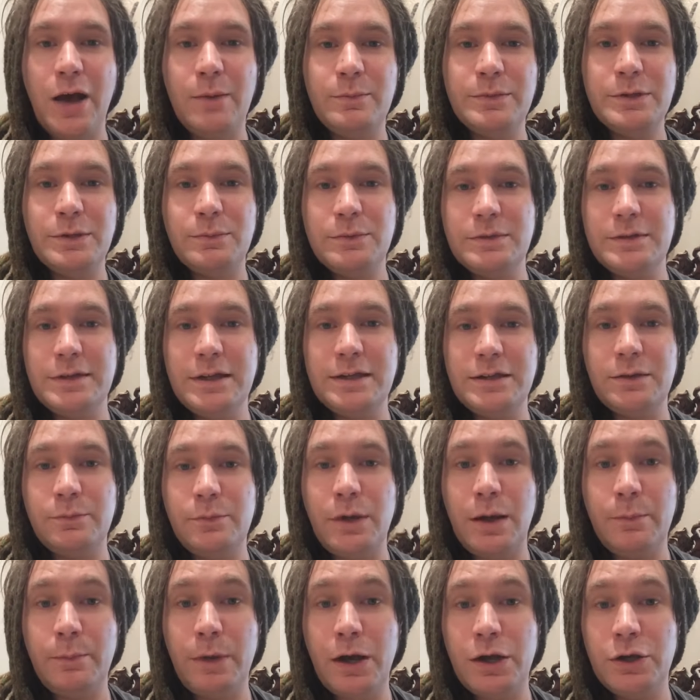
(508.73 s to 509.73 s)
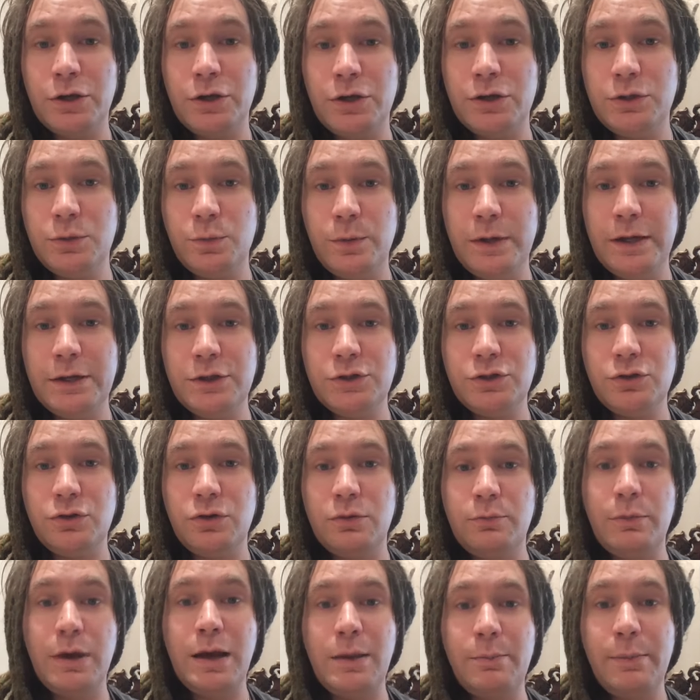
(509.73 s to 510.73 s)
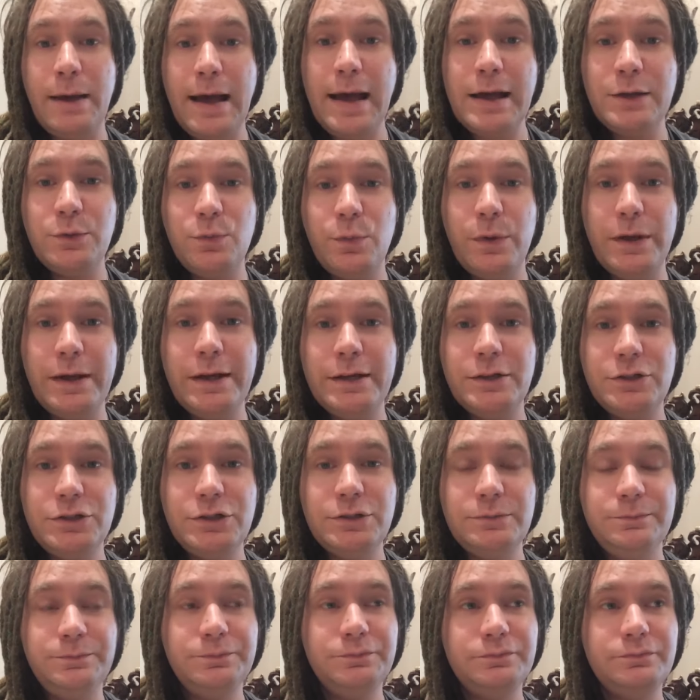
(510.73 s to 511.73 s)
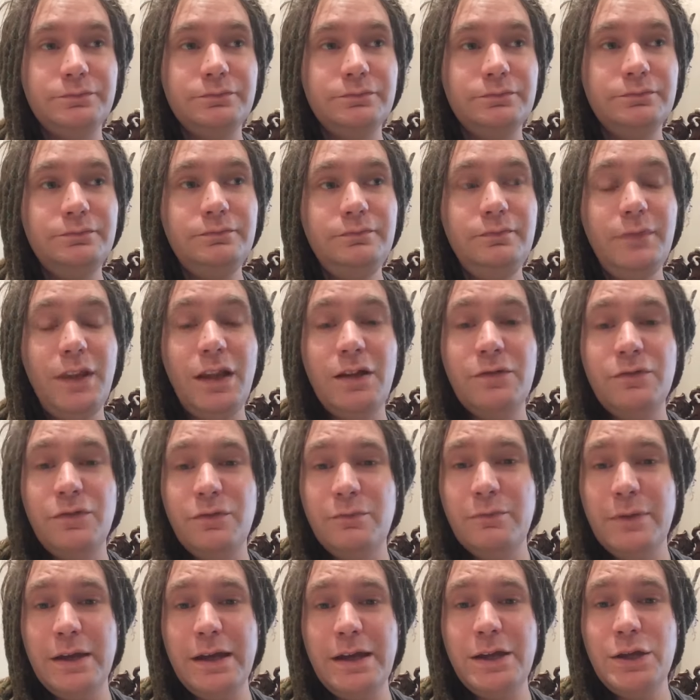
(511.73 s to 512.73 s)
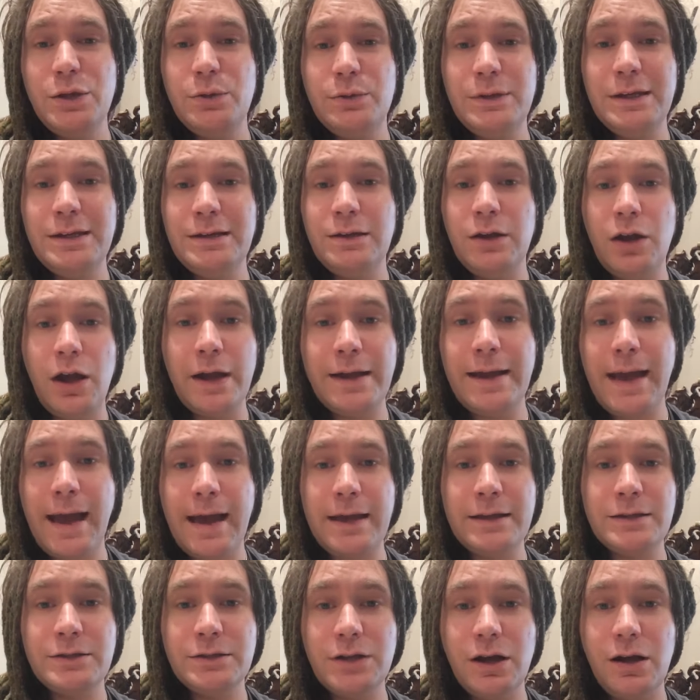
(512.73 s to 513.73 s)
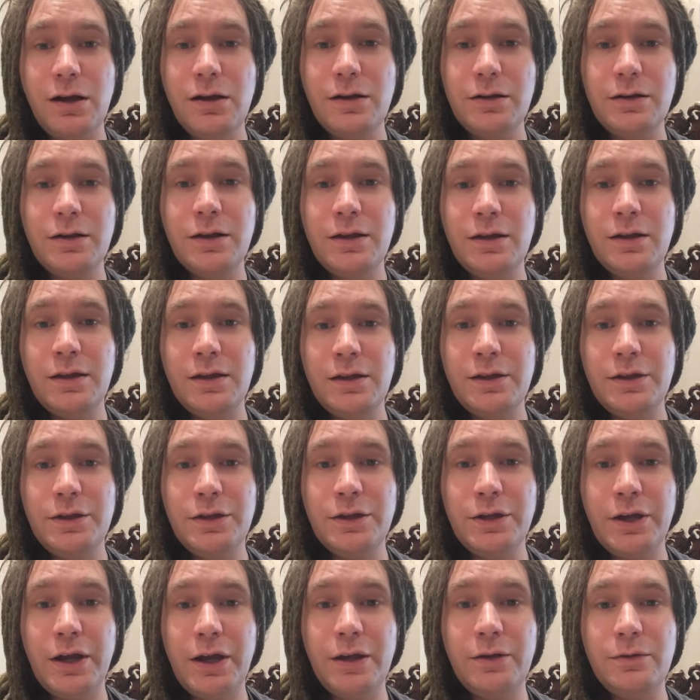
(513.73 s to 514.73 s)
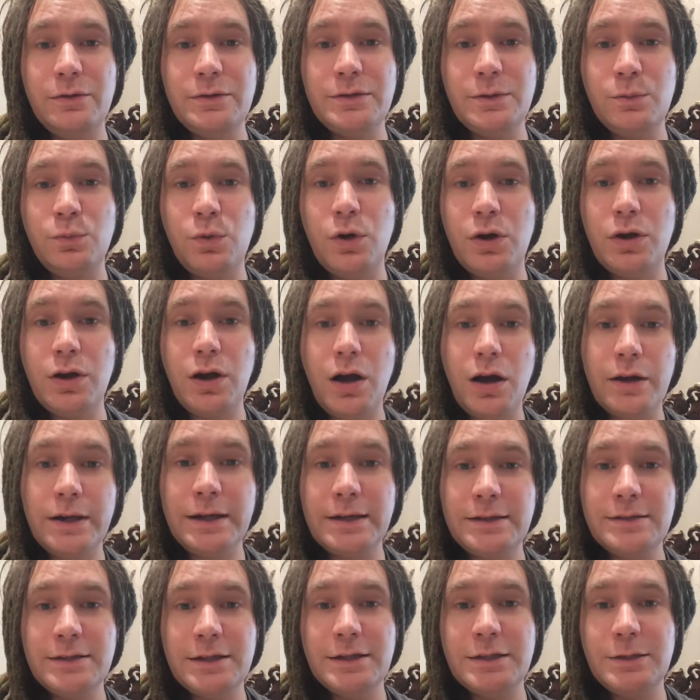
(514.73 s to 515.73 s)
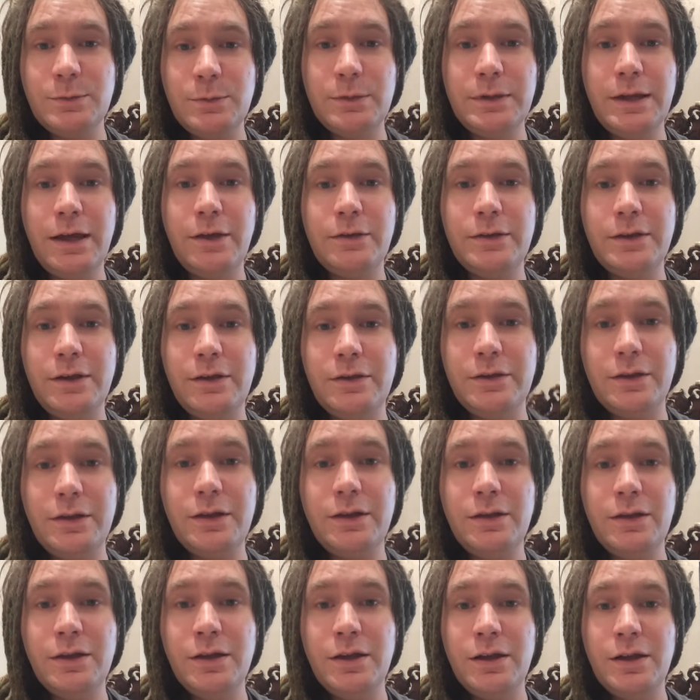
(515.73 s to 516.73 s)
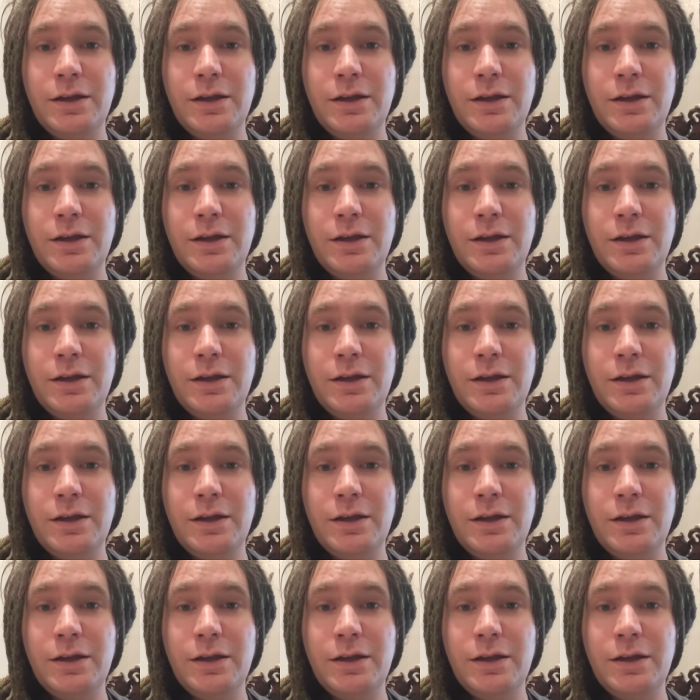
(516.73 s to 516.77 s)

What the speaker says: Someone said, "Am I a good witch or am I a bad witch?" For me, you need light and dark, you know, so one can't exist without the other.